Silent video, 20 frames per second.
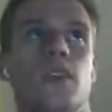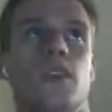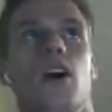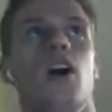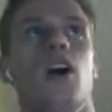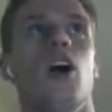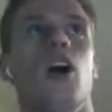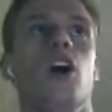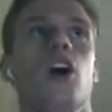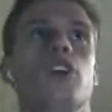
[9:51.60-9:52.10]

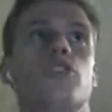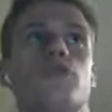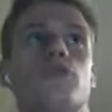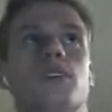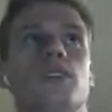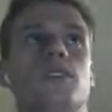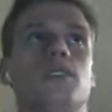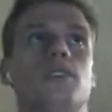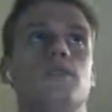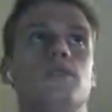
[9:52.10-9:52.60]

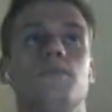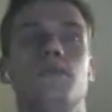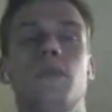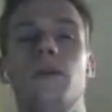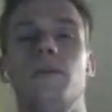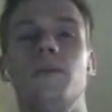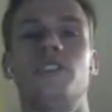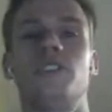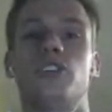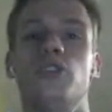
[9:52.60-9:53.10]
100,
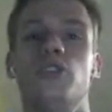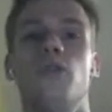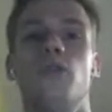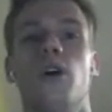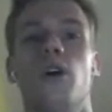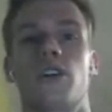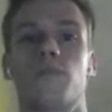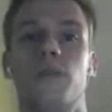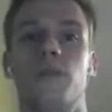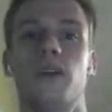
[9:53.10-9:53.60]
maybe
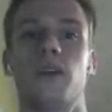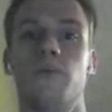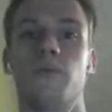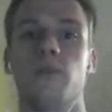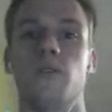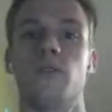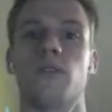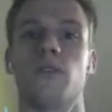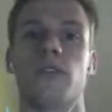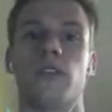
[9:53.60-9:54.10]
200
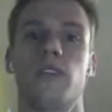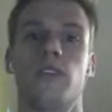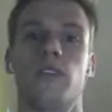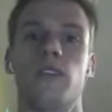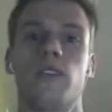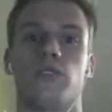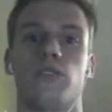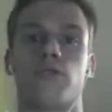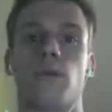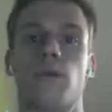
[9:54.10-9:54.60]
people
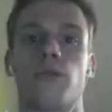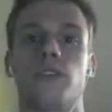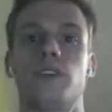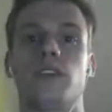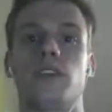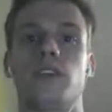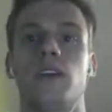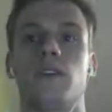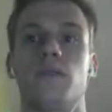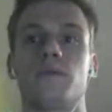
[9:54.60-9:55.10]
throughout the
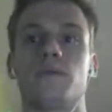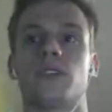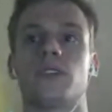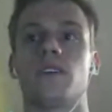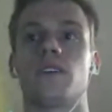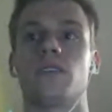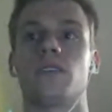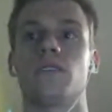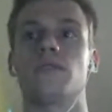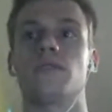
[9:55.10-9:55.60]
day I was
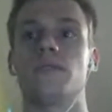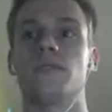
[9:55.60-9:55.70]
there.